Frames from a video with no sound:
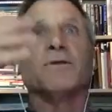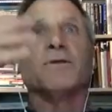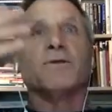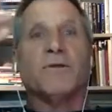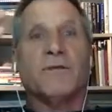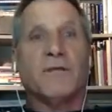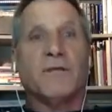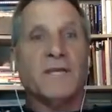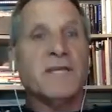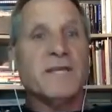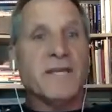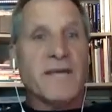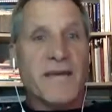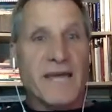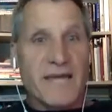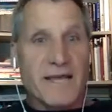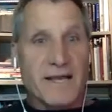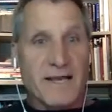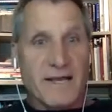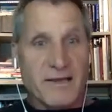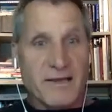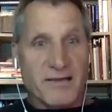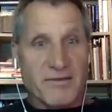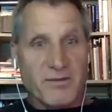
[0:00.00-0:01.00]

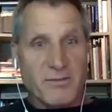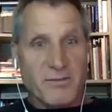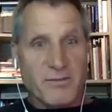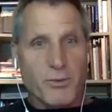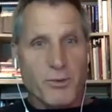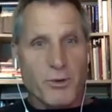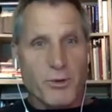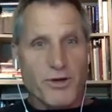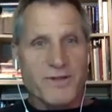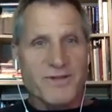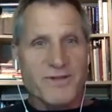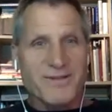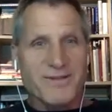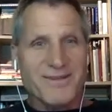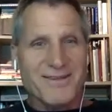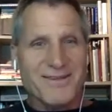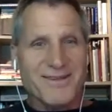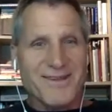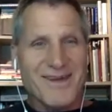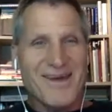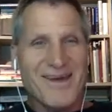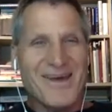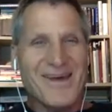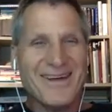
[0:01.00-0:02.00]
inhaling is important,
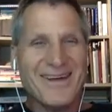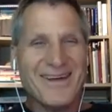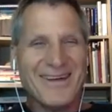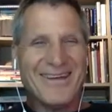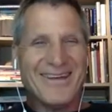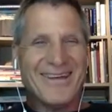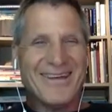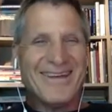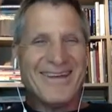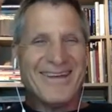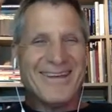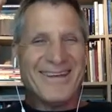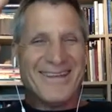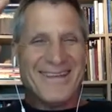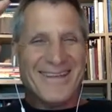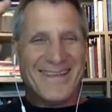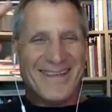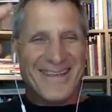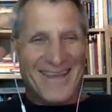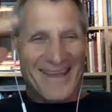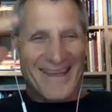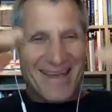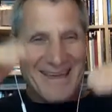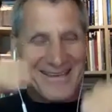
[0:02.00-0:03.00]

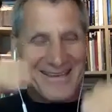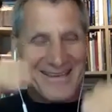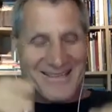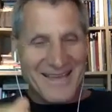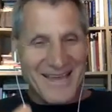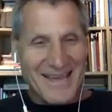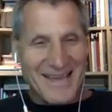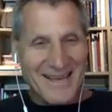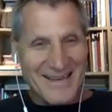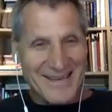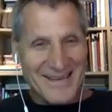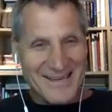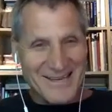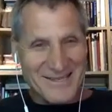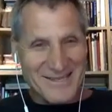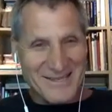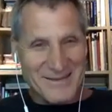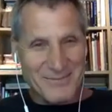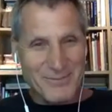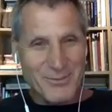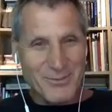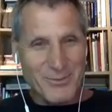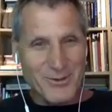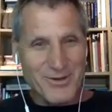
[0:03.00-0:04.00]
exhaling is
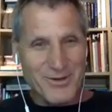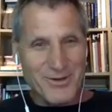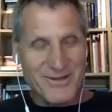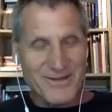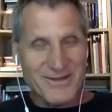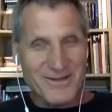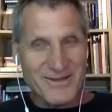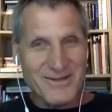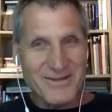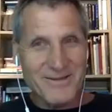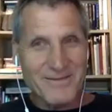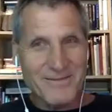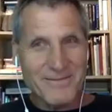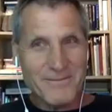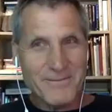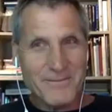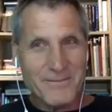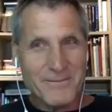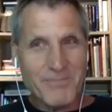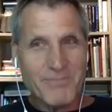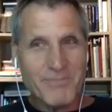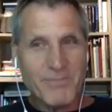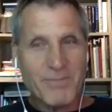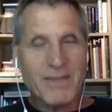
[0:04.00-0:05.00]
important,
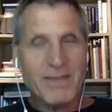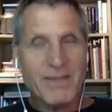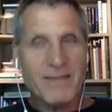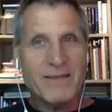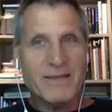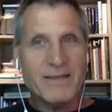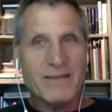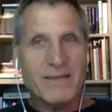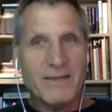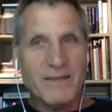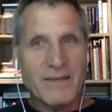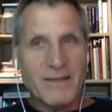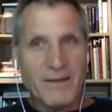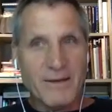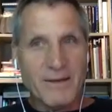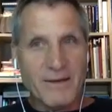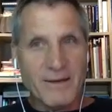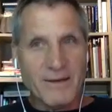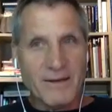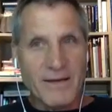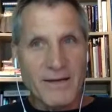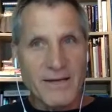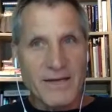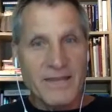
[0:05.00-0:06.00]

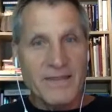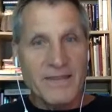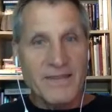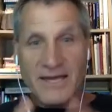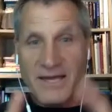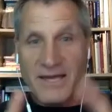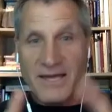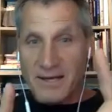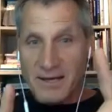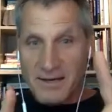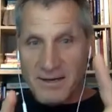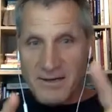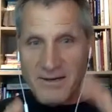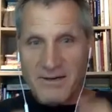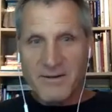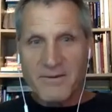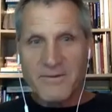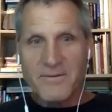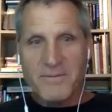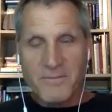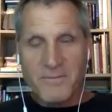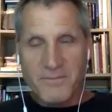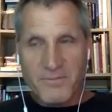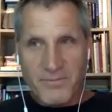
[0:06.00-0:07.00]
and then
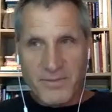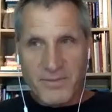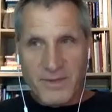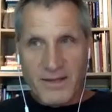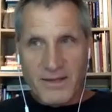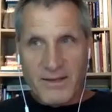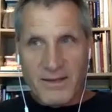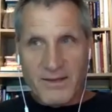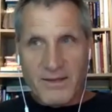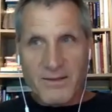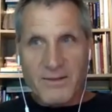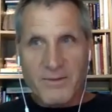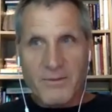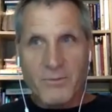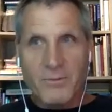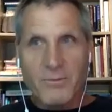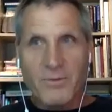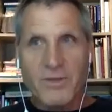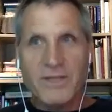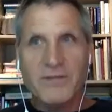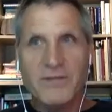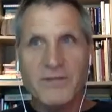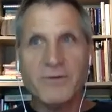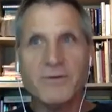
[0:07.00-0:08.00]

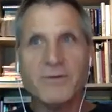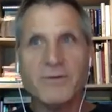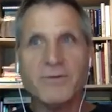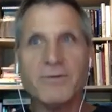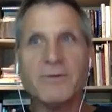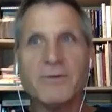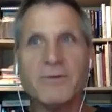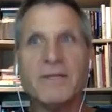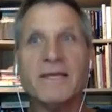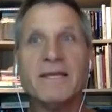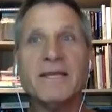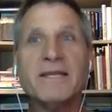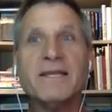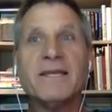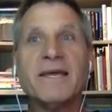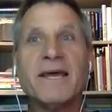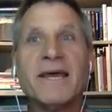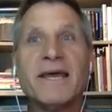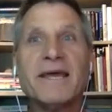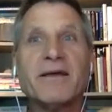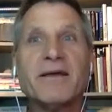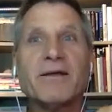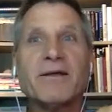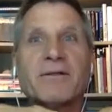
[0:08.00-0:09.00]
when you
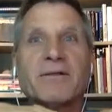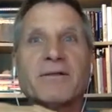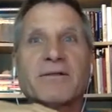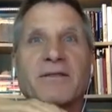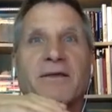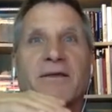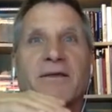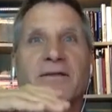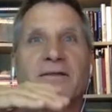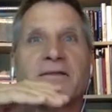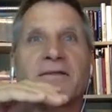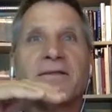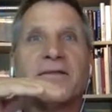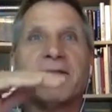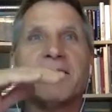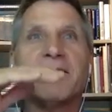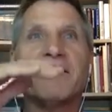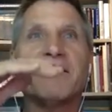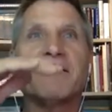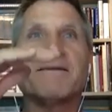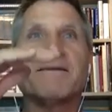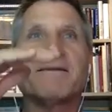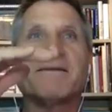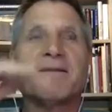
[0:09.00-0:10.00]
inhale,
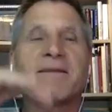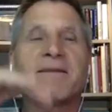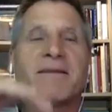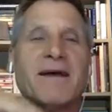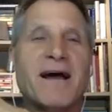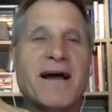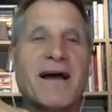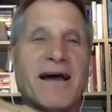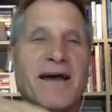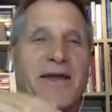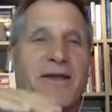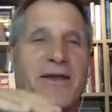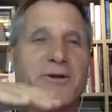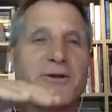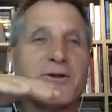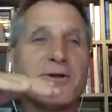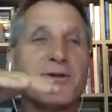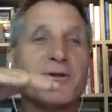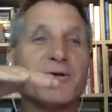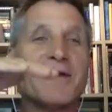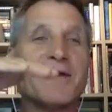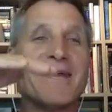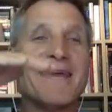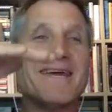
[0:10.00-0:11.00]
the higher
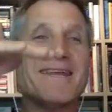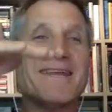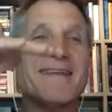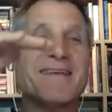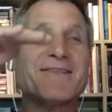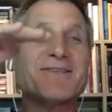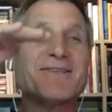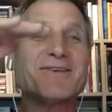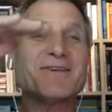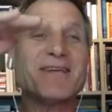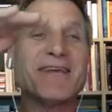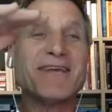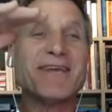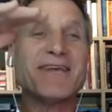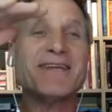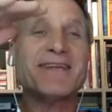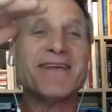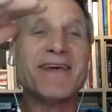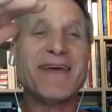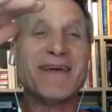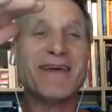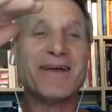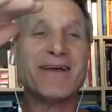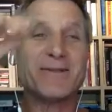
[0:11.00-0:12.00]
you get into the
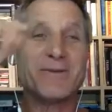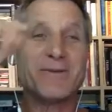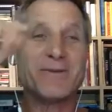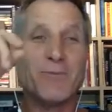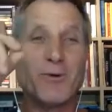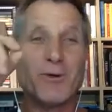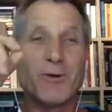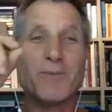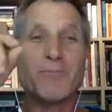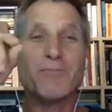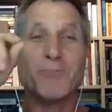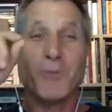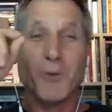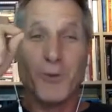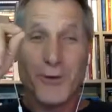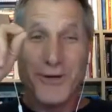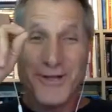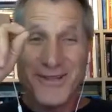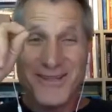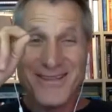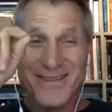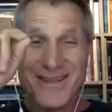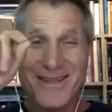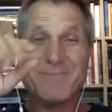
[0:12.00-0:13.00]
inhale, the more
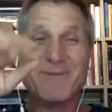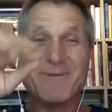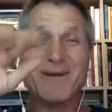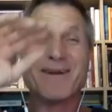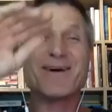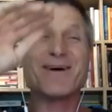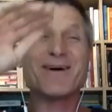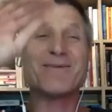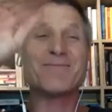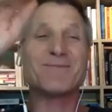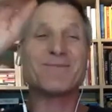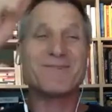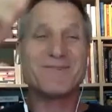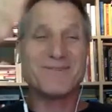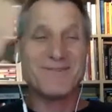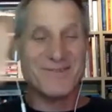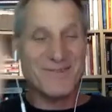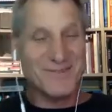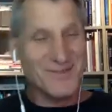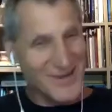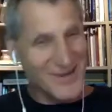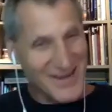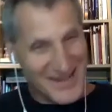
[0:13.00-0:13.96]
important it becomes to start